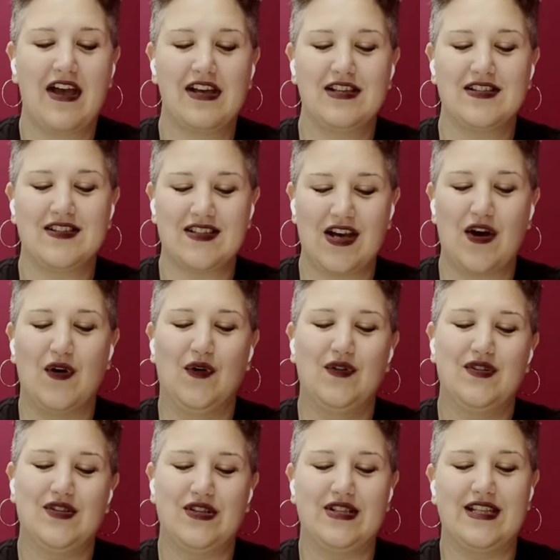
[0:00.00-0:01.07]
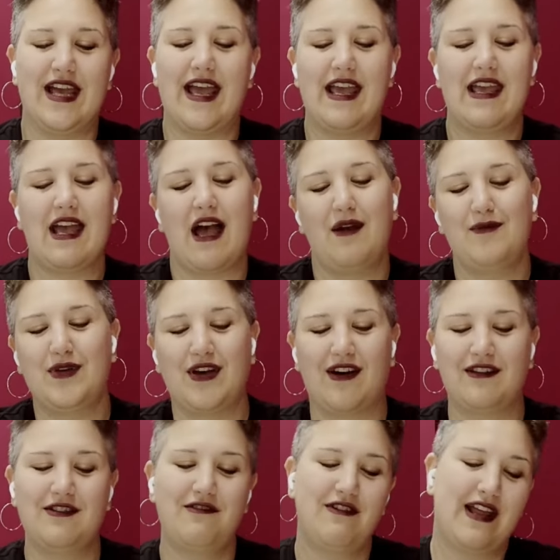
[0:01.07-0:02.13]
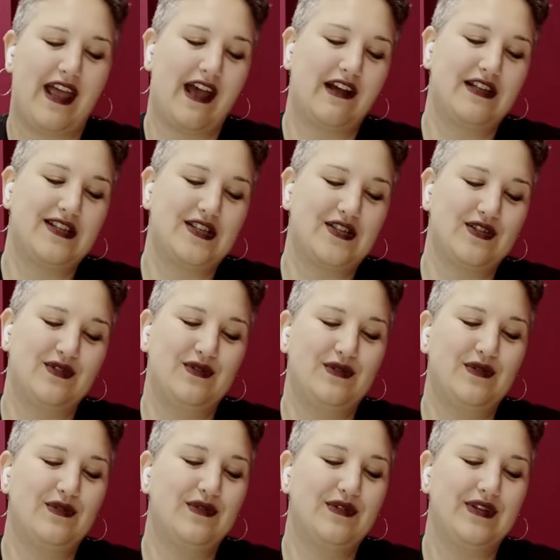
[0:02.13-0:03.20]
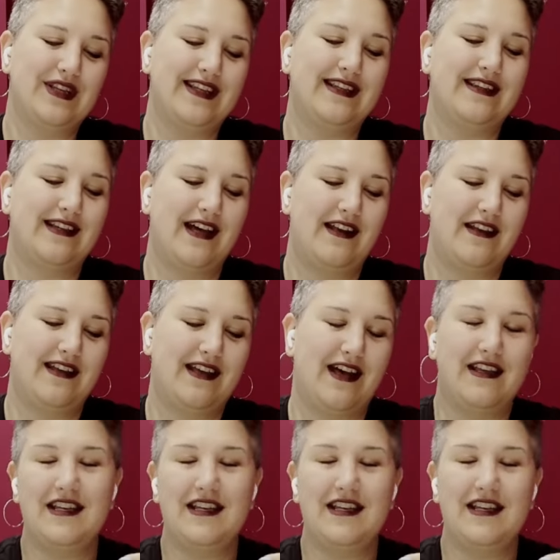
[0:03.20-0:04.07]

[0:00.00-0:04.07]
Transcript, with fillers: So today I'm gonna react to Italia,